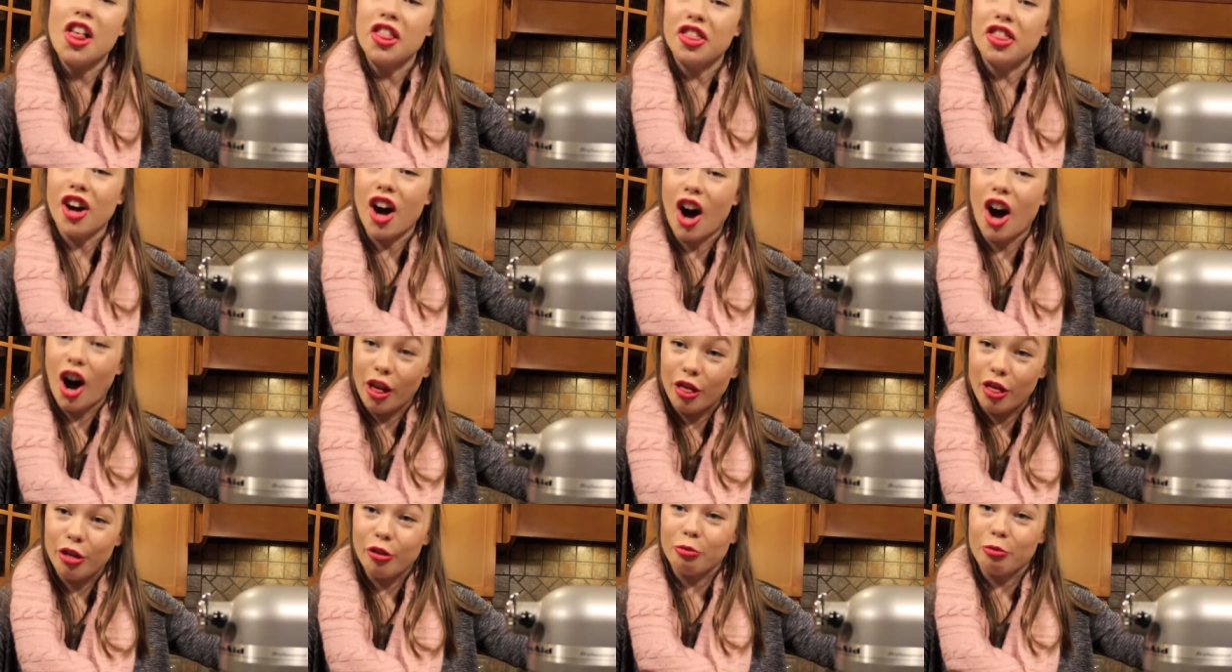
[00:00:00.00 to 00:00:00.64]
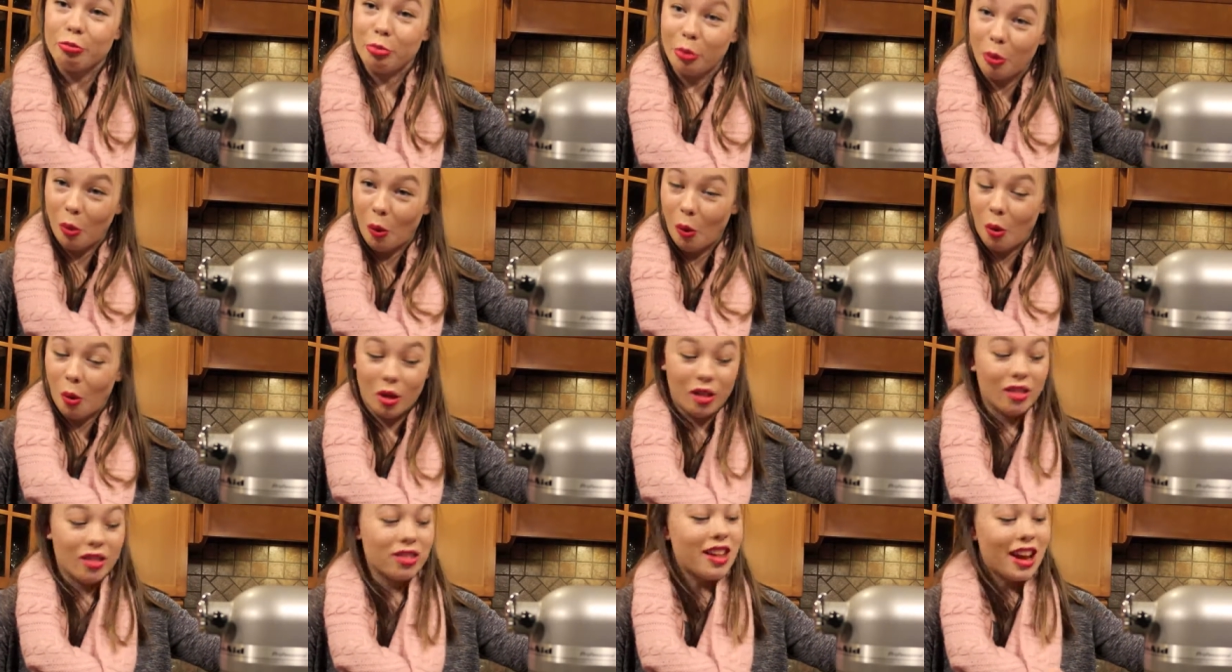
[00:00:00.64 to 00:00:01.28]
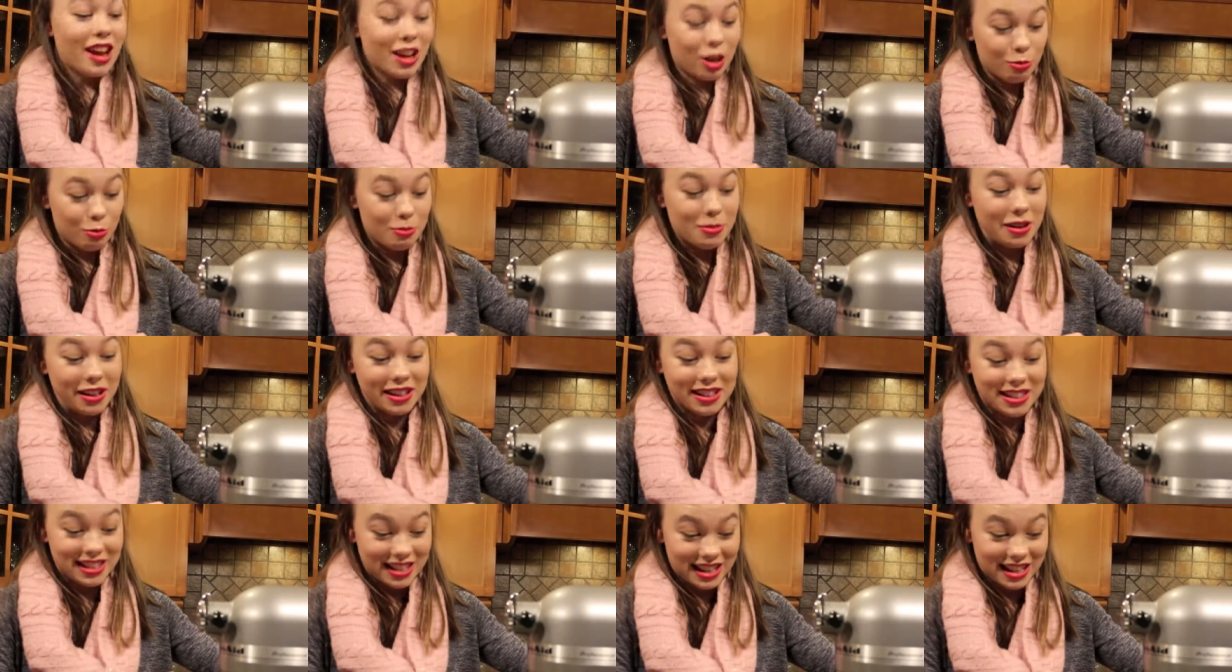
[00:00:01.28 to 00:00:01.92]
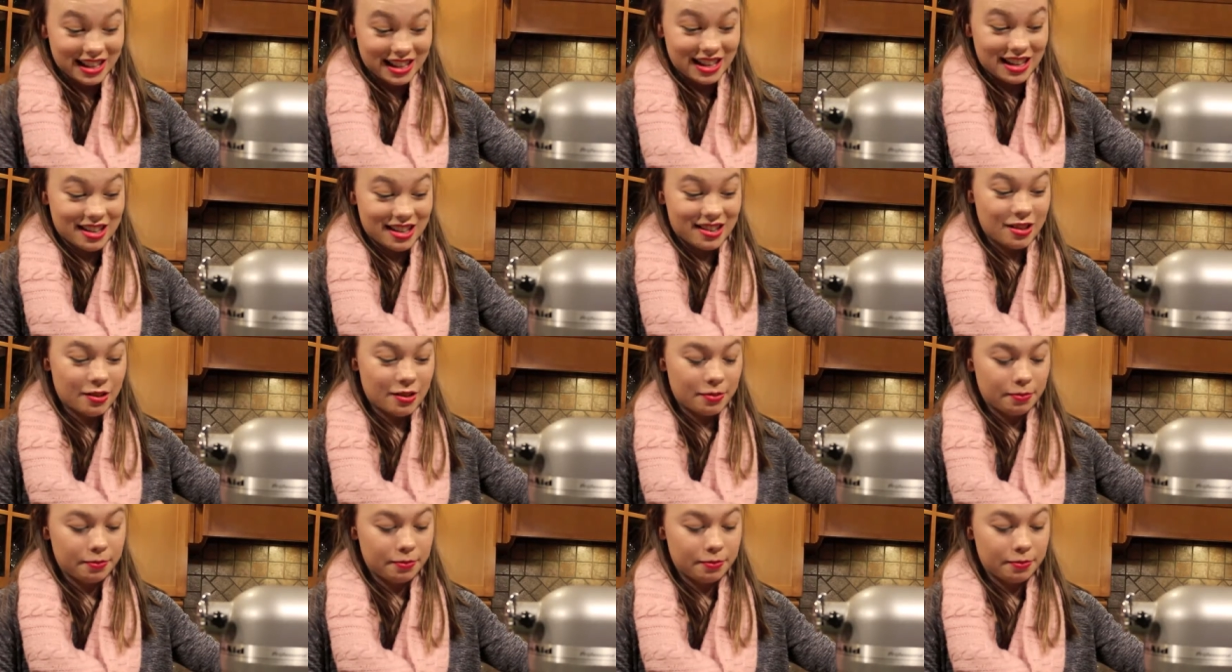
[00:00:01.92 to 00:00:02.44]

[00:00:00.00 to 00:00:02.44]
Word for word: the other bowl that you're mixing it in.